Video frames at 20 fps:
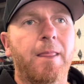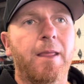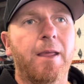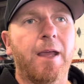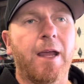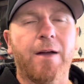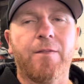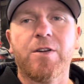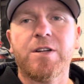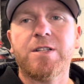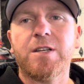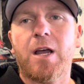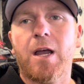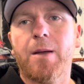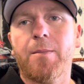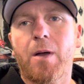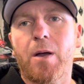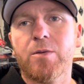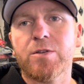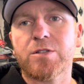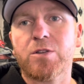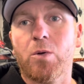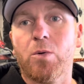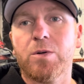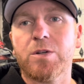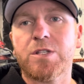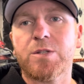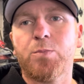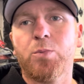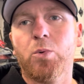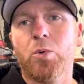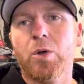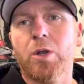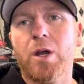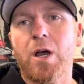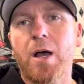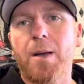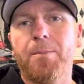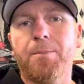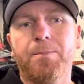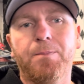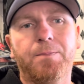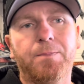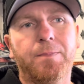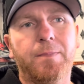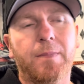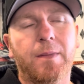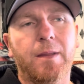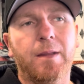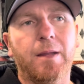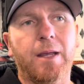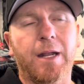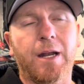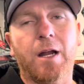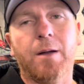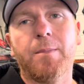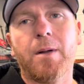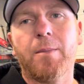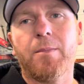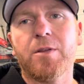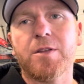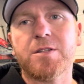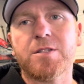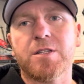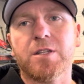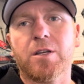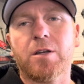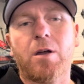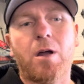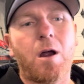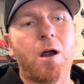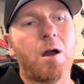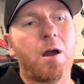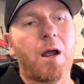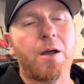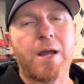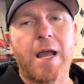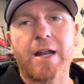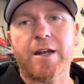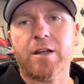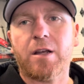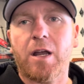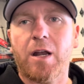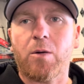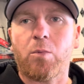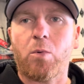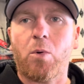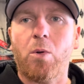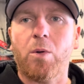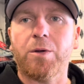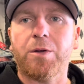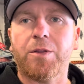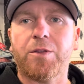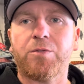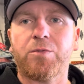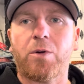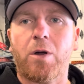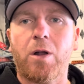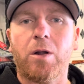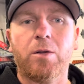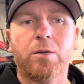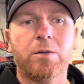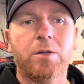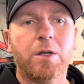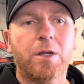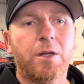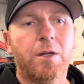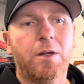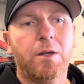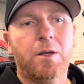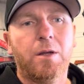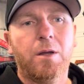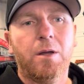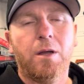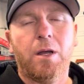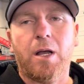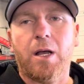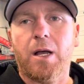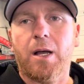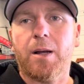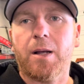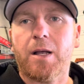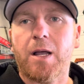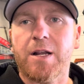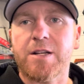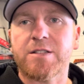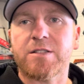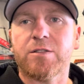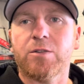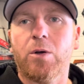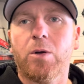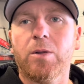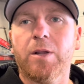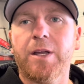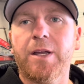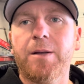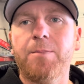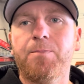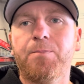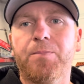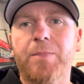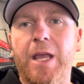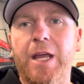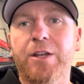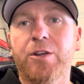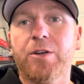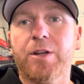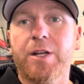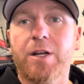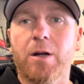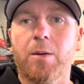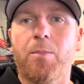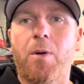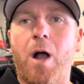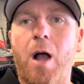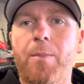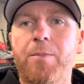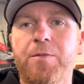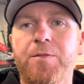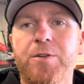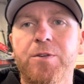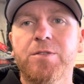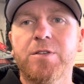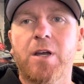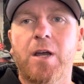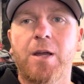every time I was going to spool it up, and I remember this in the car, I had to kind of roll into the throttle kind of slowly, and you could hear it pop a few times.